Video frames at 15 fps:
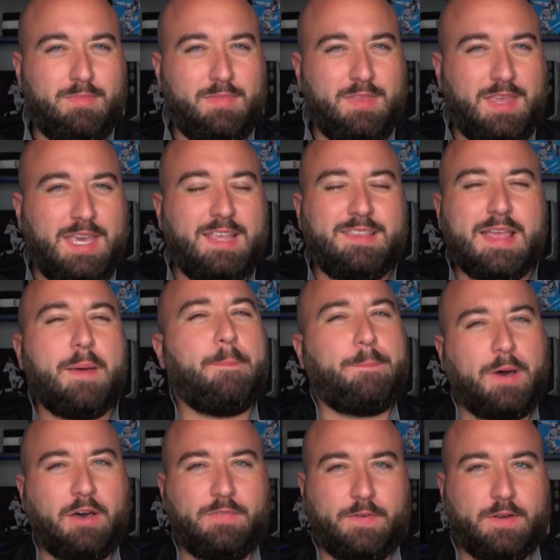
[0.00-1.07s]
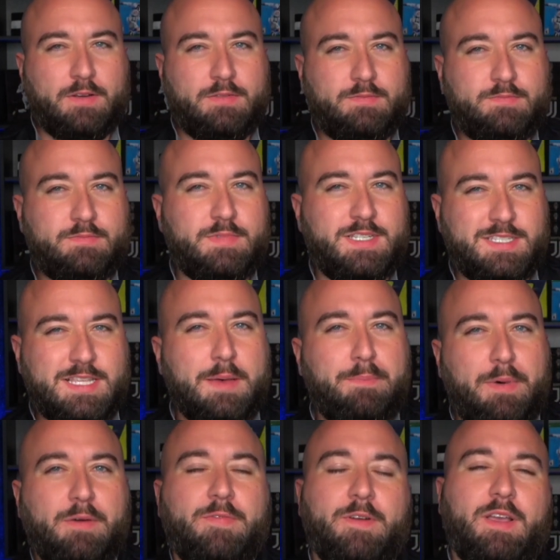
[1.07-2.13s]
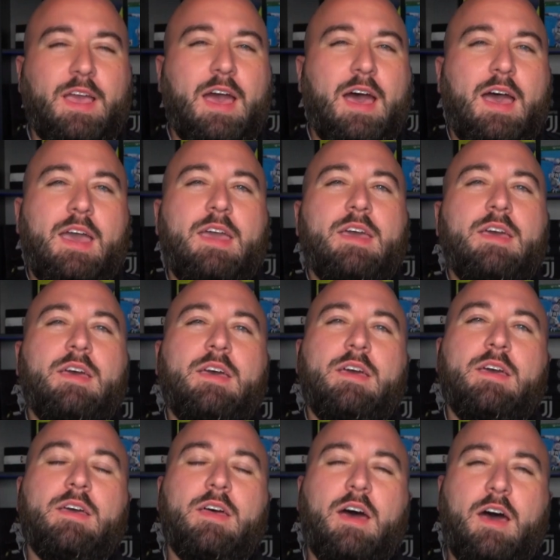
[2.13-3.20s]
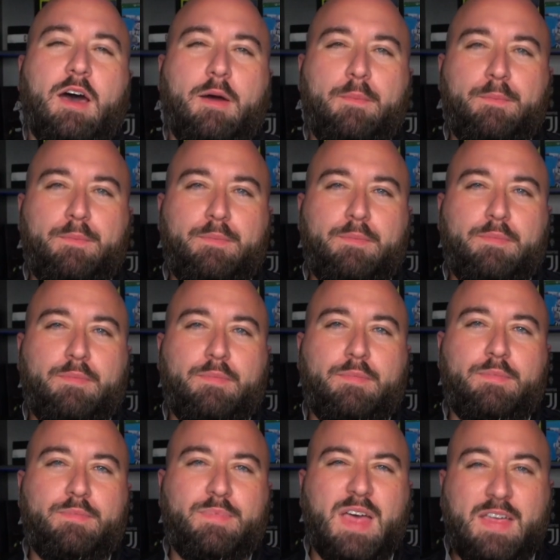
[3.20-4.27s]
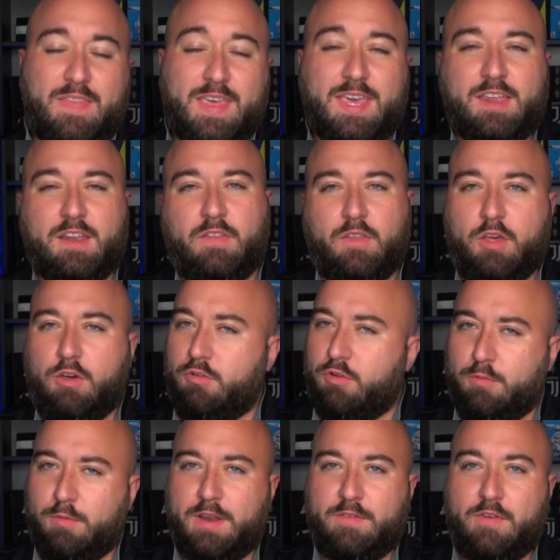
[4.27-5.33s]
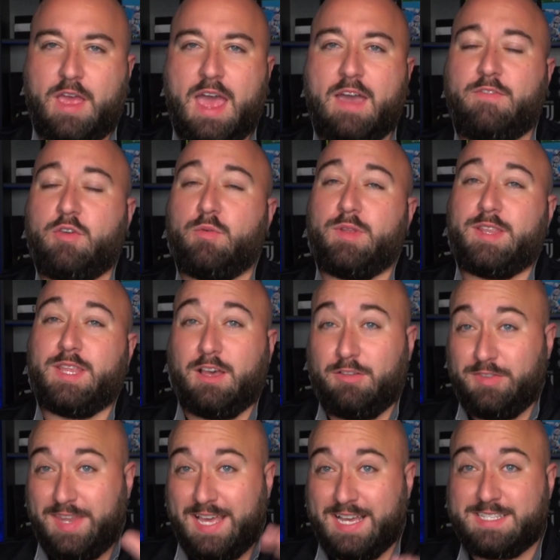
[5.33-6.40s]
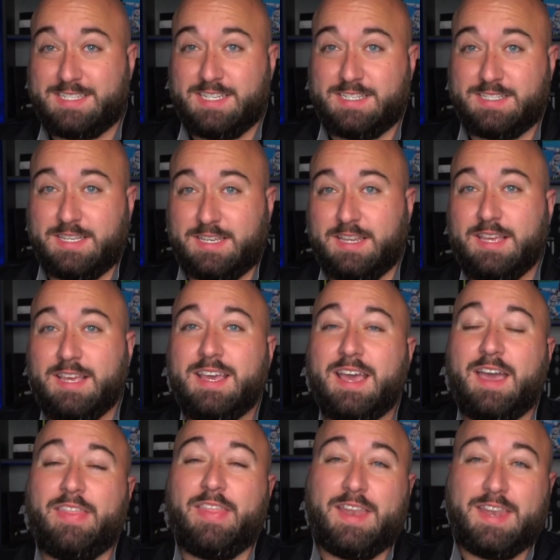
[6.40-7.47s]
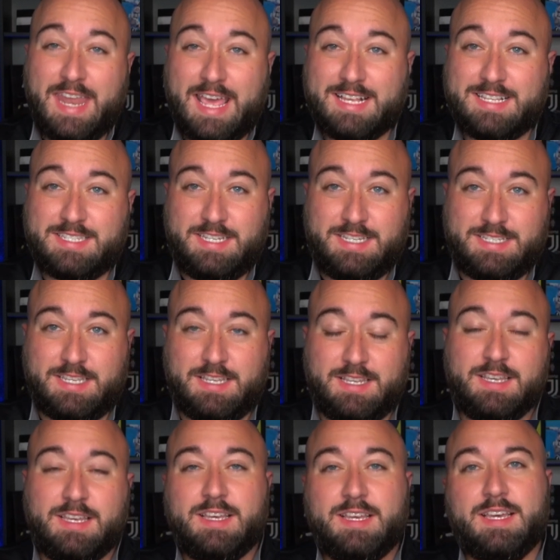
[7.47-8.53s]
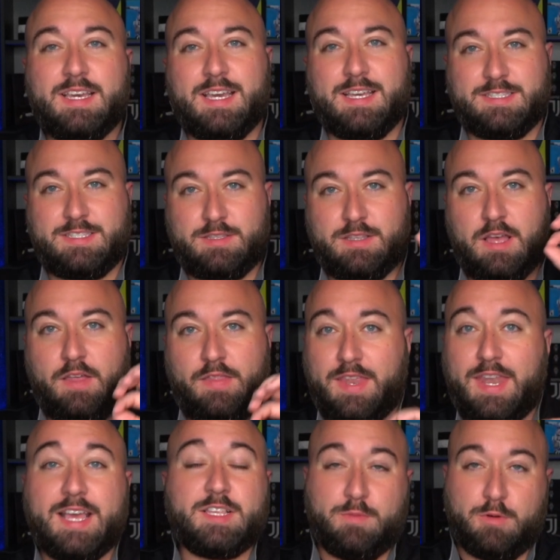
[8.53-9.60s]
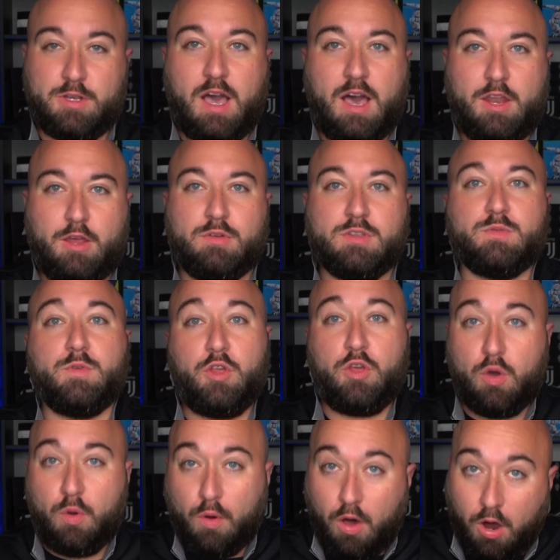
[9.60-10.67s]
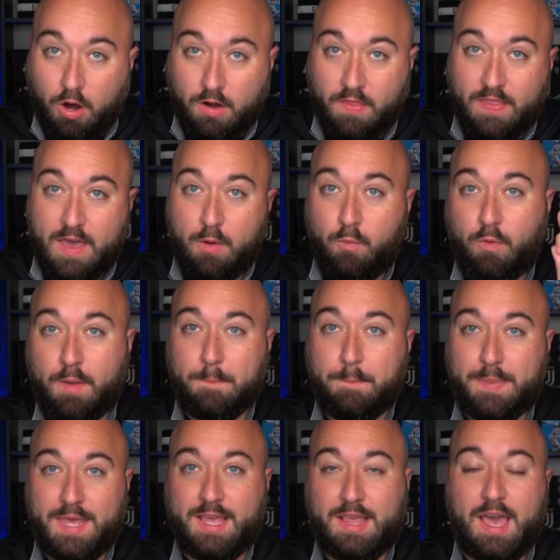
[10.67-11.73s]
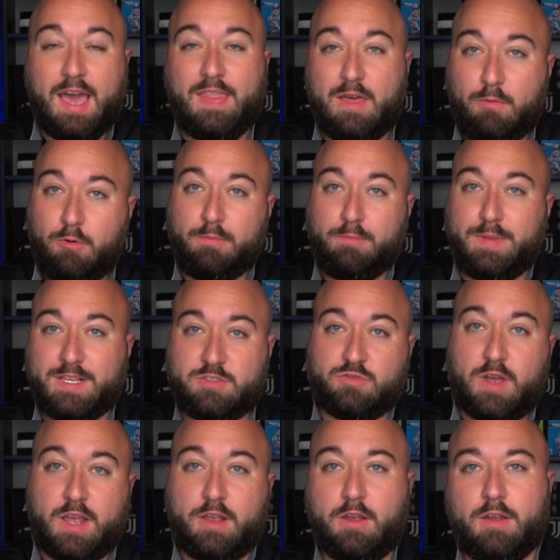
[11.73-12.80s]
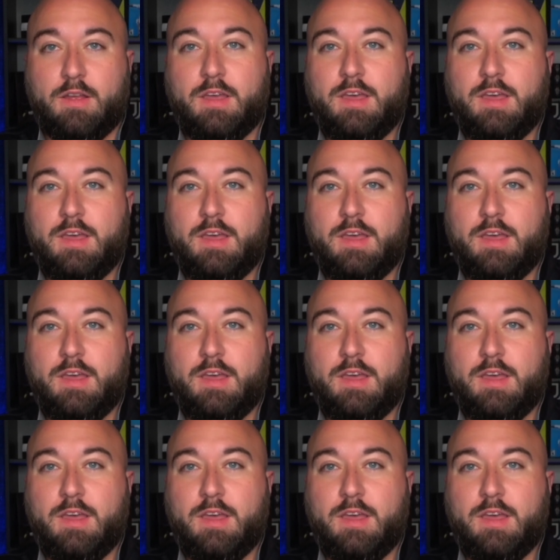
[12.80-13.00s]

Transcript: He's that buffer. He's that buffer guy that they get on loan or whatever have you until next season, and then next season is the next mercato is when you go hard on that one big guy, that one big striker.